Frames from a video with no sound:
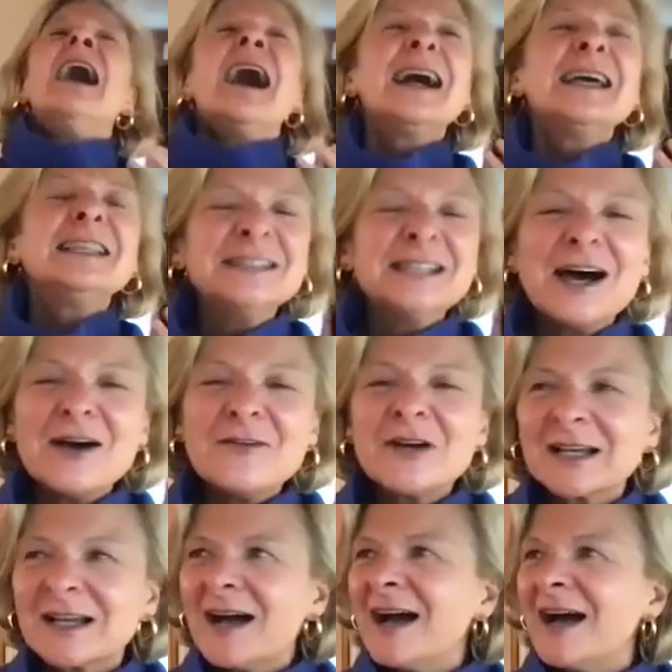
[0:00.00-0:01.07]
I love a
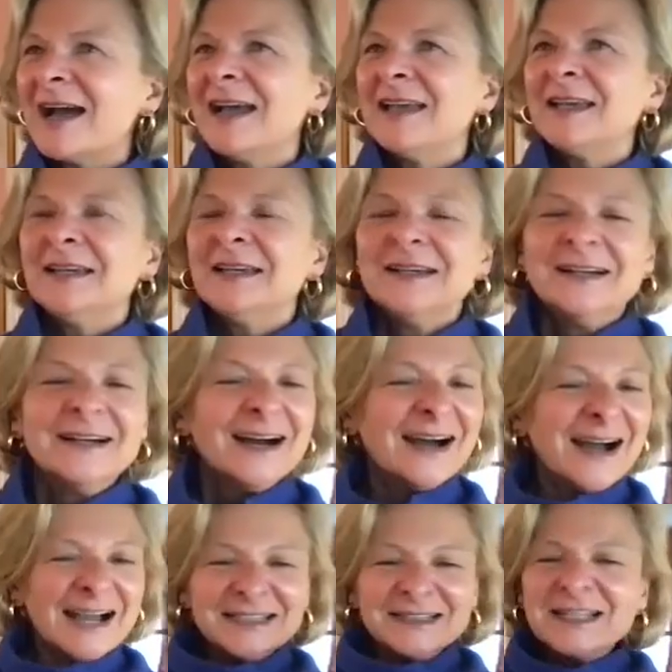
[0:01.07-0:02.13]
guy. I
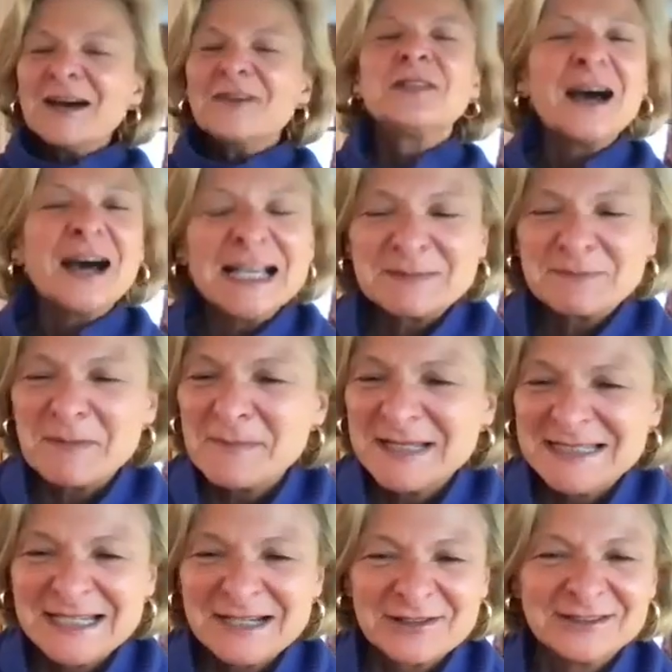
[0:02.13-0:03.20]
love the husband
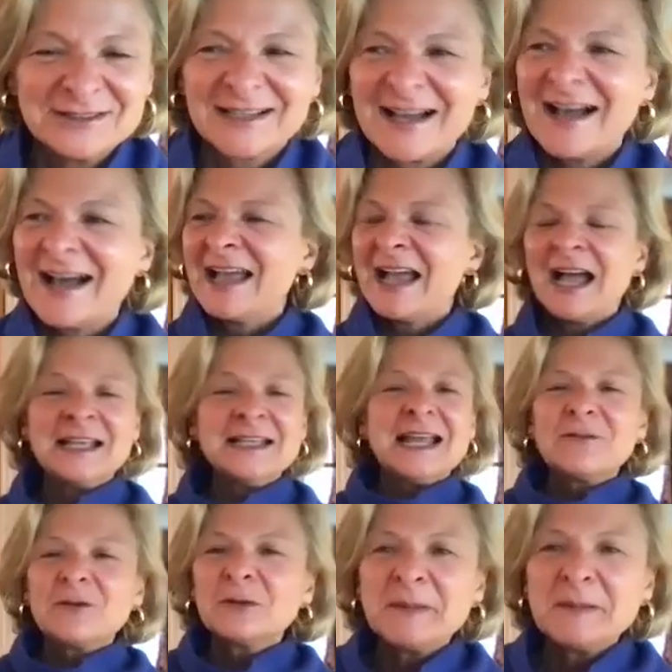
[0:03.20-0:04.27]
material guy.
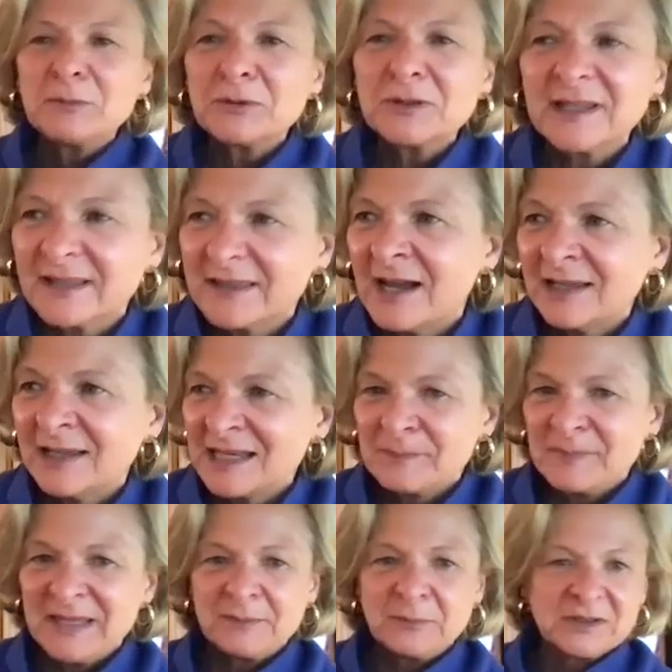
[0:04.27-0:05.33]
People are like, I like
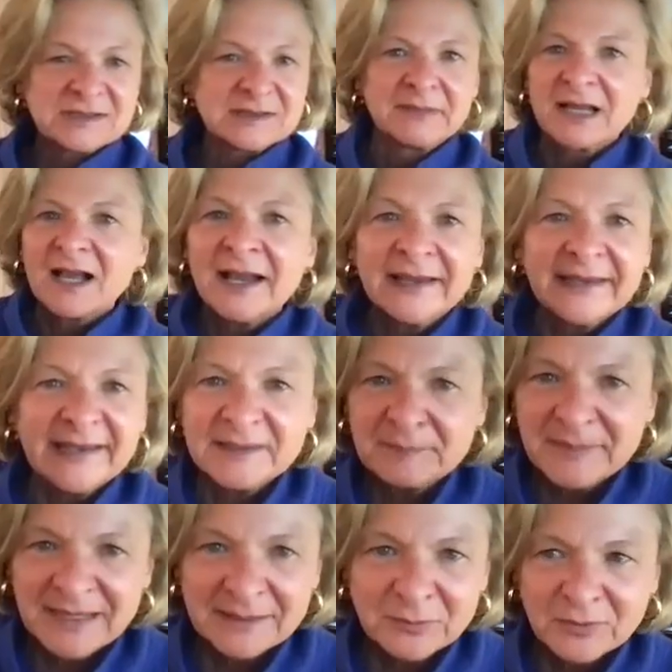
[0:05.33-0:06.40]
bad boys. I'm like, I hate
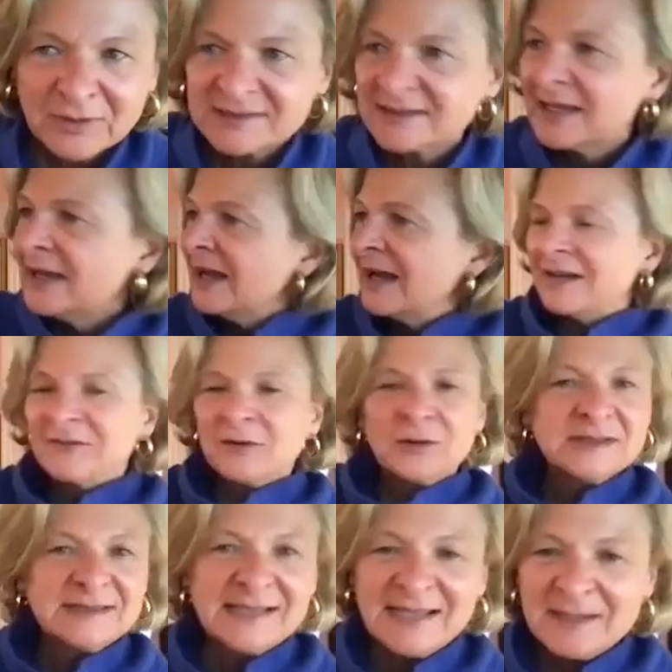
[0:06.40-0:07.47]
bad boys. I've
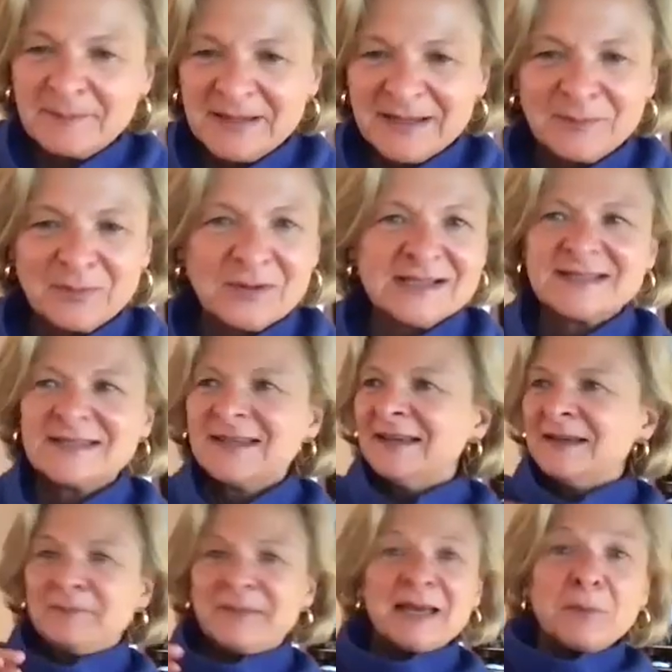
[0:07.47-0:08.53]
always hated bad boys.
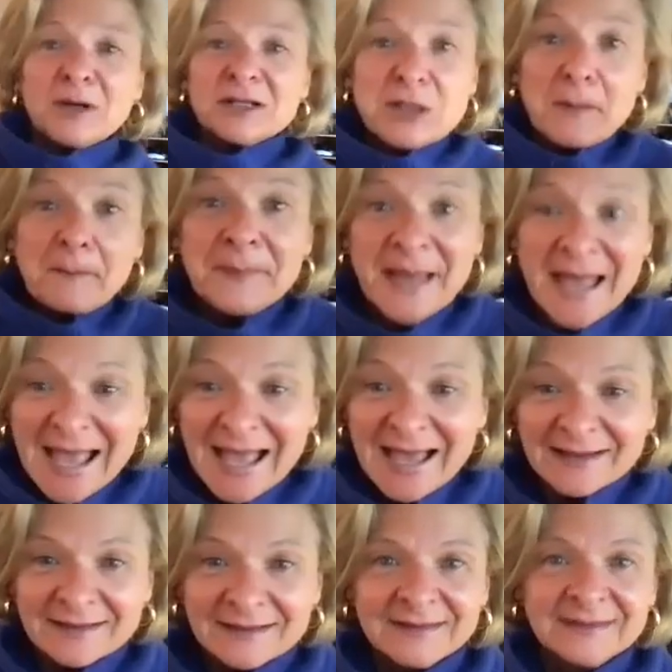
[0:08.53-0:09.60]
Bad boys are bad.